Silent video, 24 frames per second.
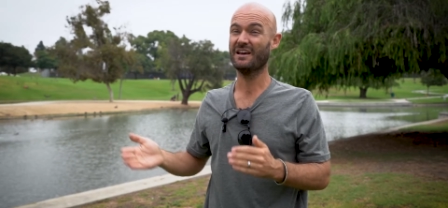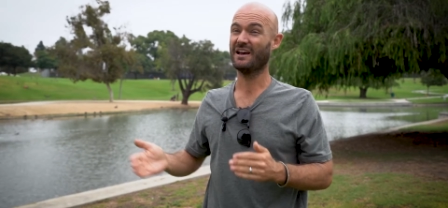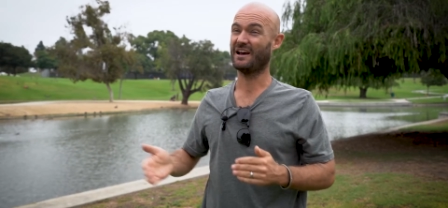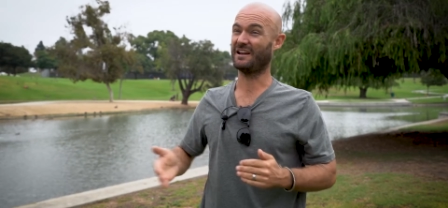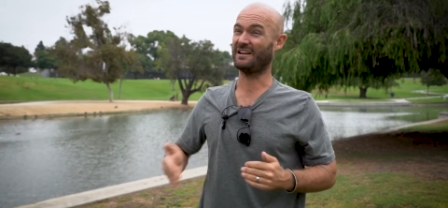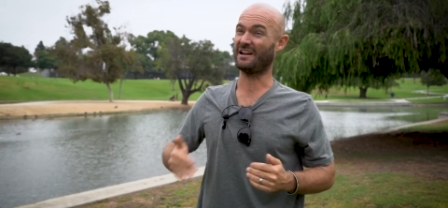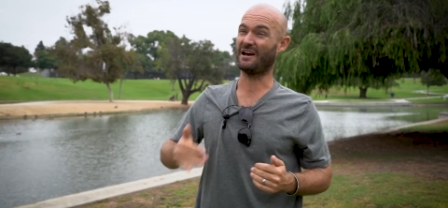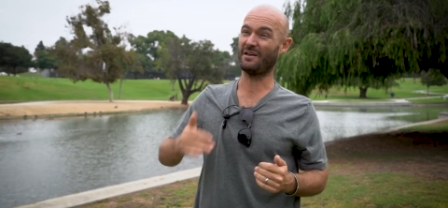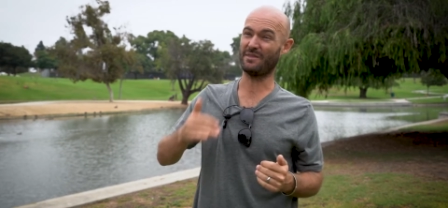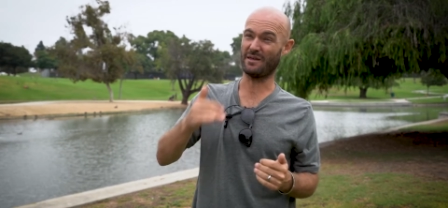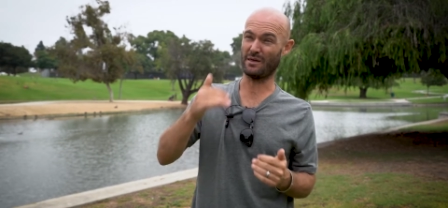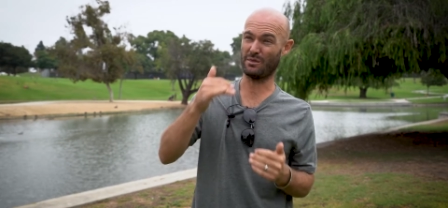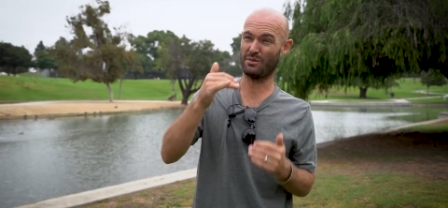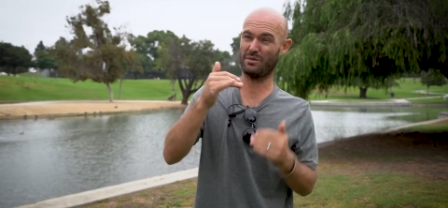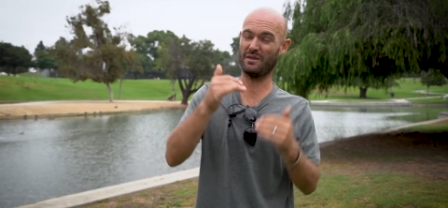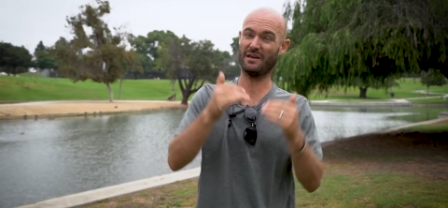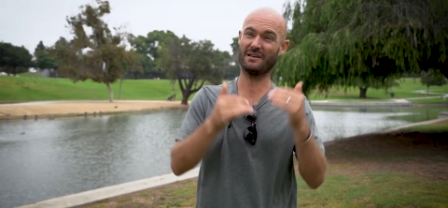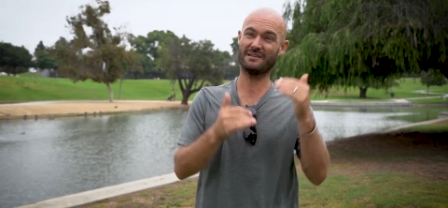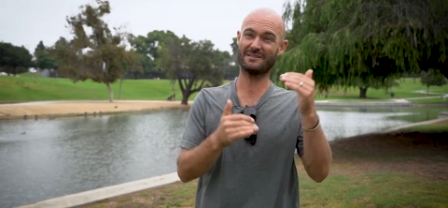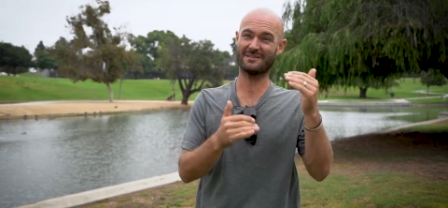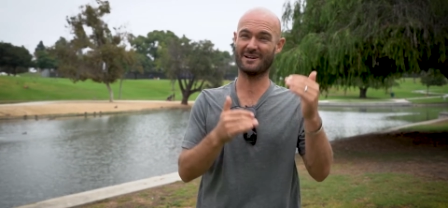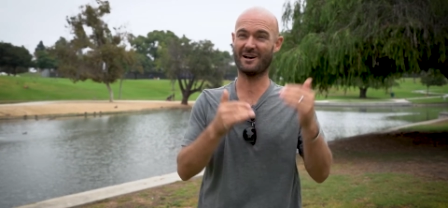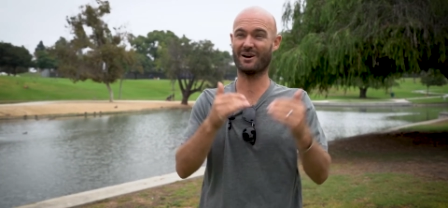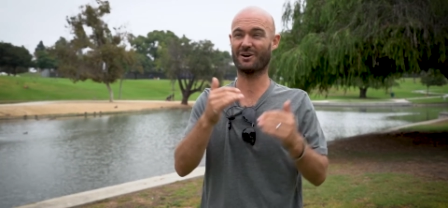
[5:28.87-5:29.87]
and now they
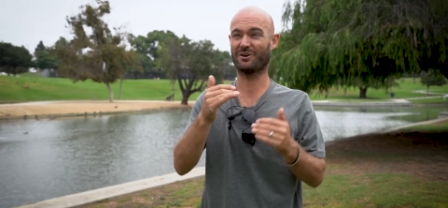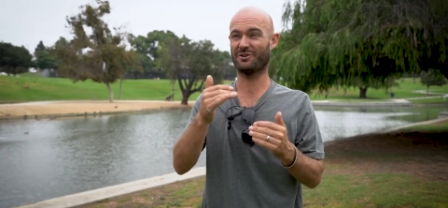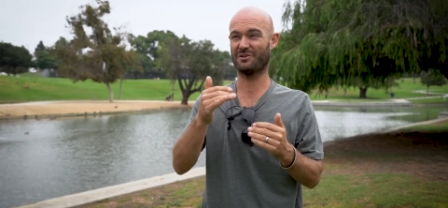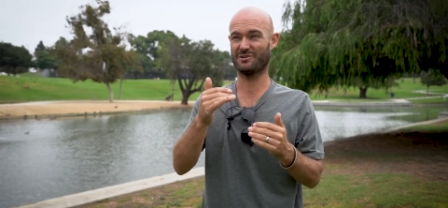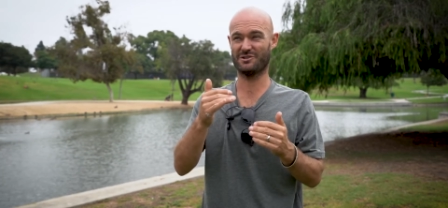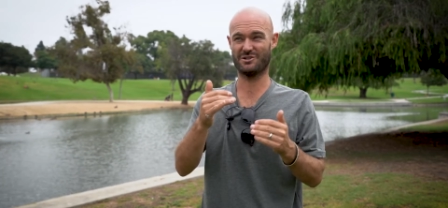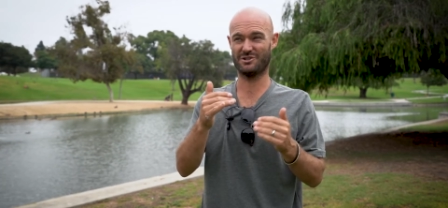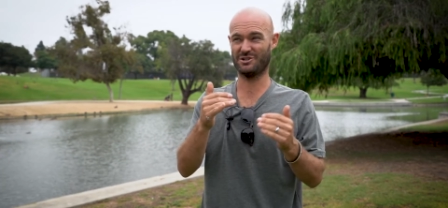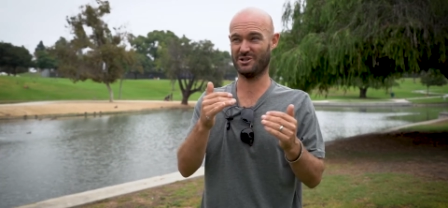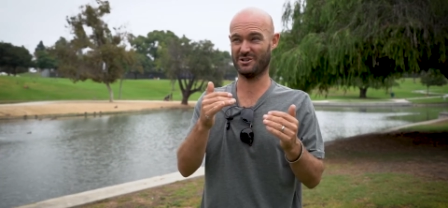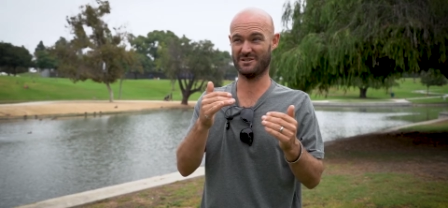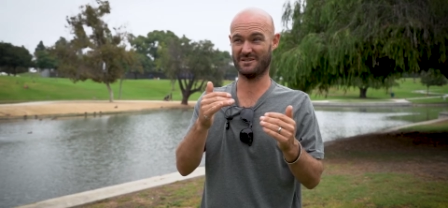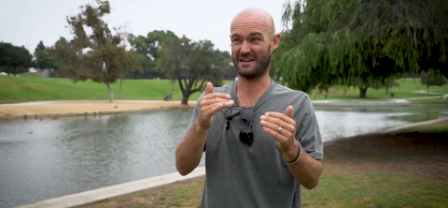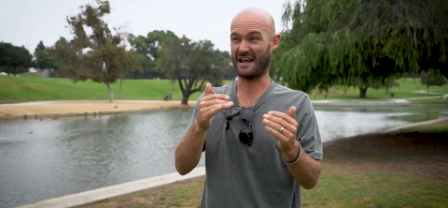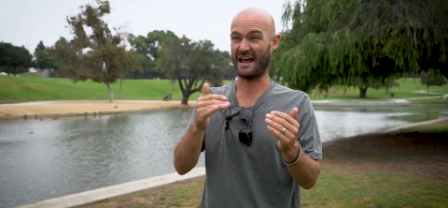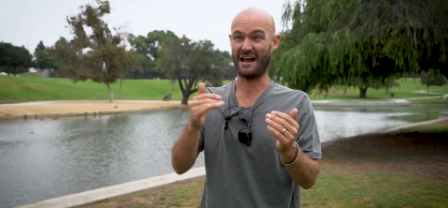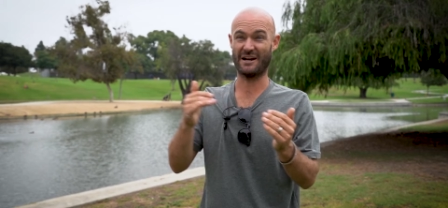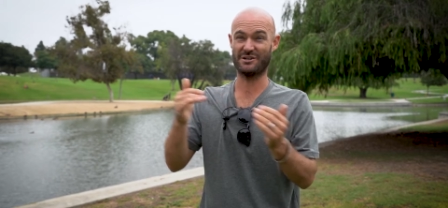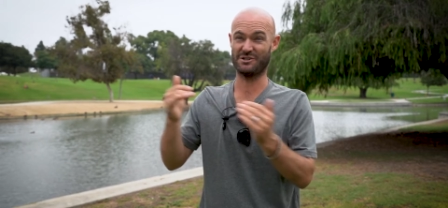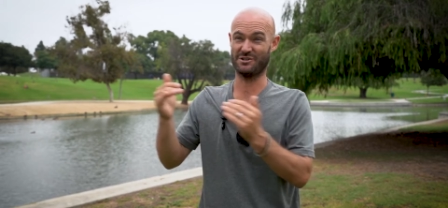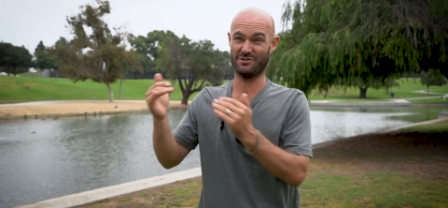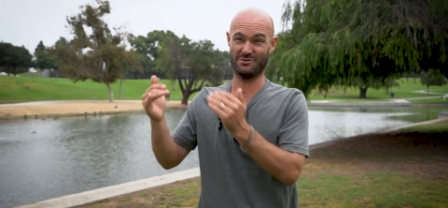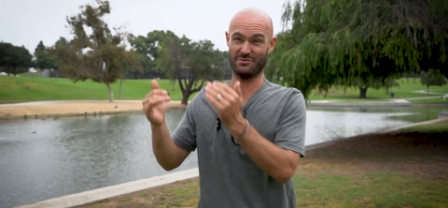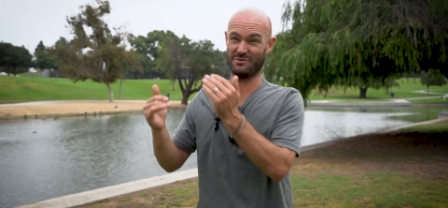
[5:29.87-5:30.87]
think soccer is just
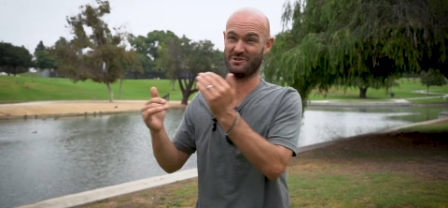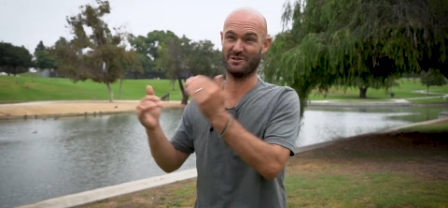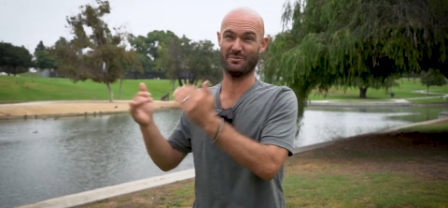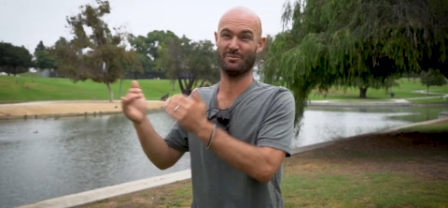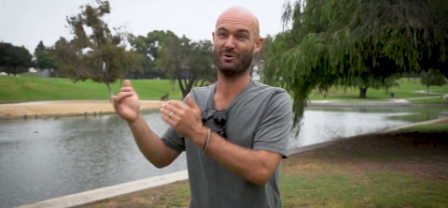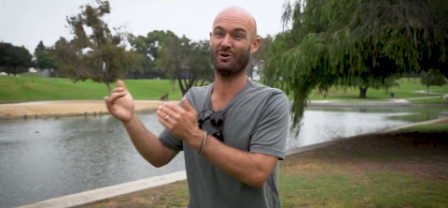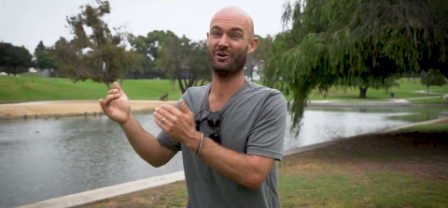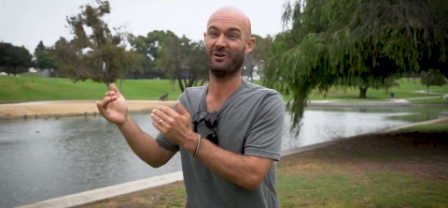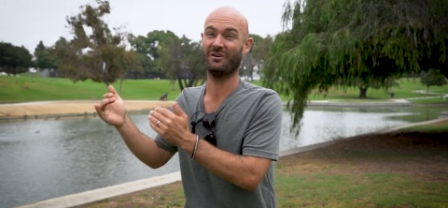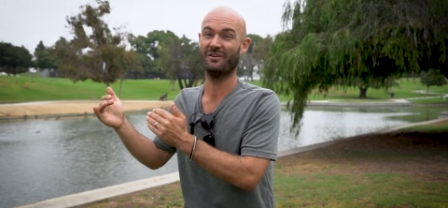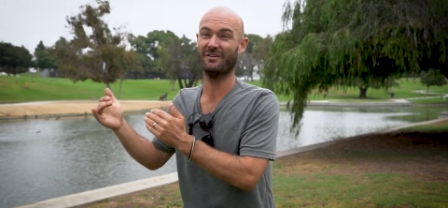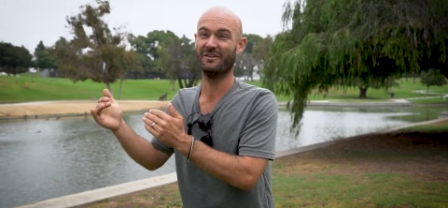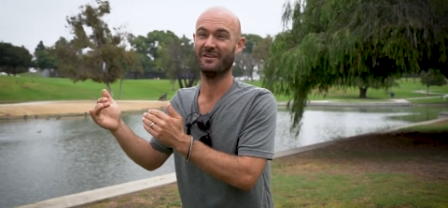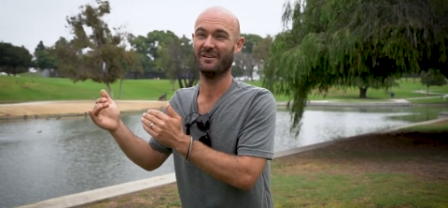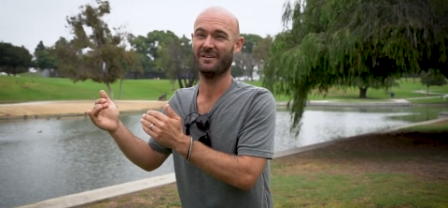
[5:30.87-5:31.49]
actions with the ball.